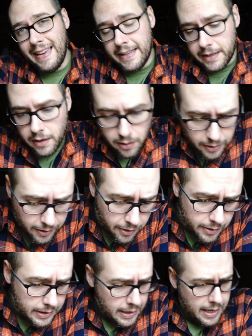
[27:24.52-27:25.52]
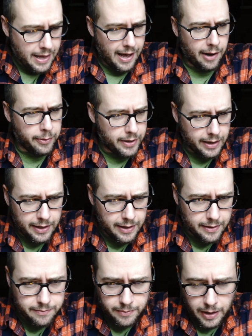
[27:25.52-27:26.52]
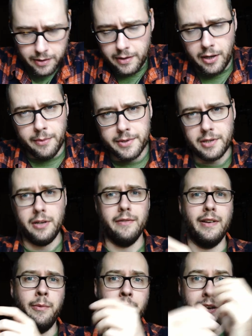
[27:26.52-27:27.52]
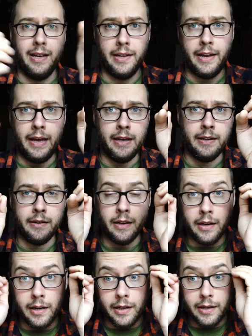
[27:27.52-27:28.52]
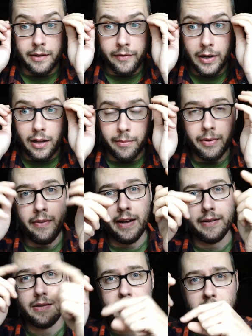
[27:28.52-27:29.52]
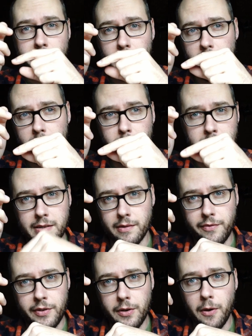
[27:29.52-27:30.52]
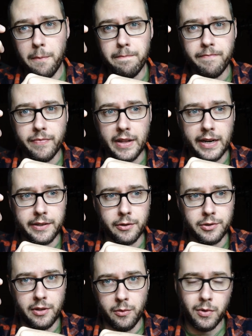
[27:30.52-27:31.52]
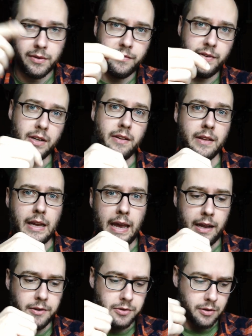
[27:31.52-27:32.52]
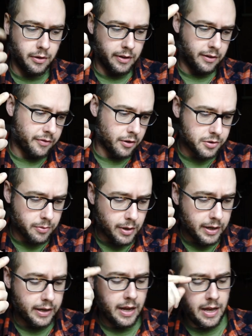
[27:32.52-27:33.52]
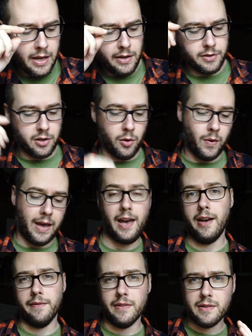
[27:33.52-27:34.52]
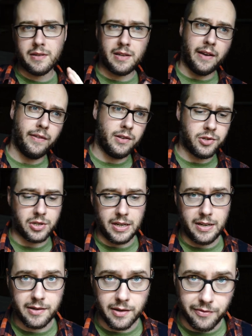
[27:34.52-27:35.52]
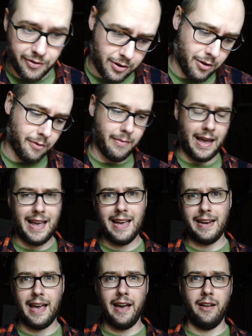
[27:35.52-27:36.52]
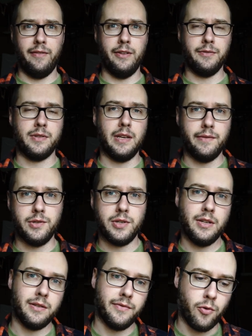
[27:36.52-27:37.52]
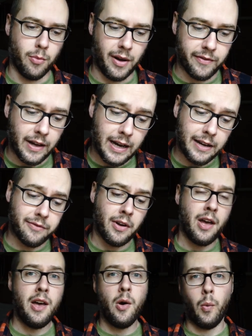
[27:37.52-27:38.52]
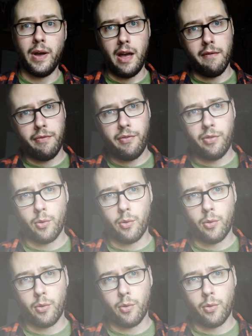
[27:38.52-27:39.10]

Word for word: and cleared. I went ahead, I couldn't help myself, I went ahead and uh, developed that seventh piece of film that I told you that wouldn't fit in the canister on that first run. So we have seven sheets of film, and out of those seven sheets of 4x5, we have